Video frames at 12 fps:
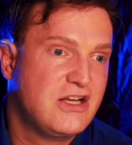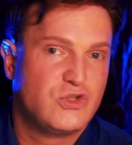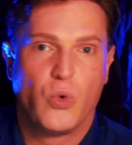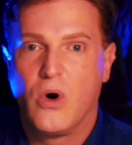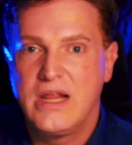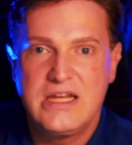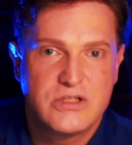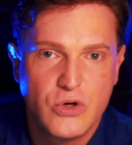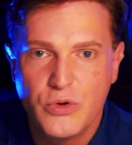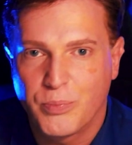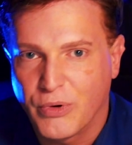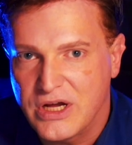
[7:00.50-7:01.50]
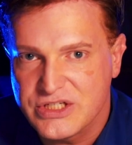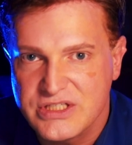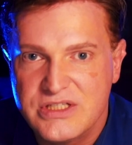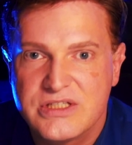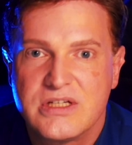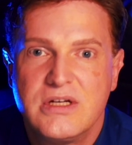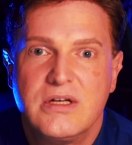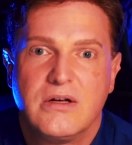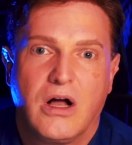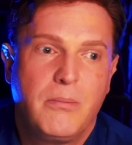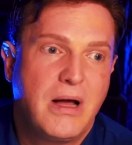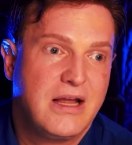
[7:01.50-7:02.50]
20 toothbrushes.
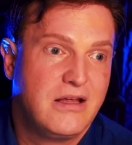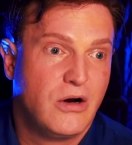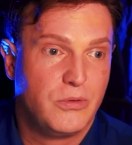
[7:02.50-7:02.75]
I'll buy,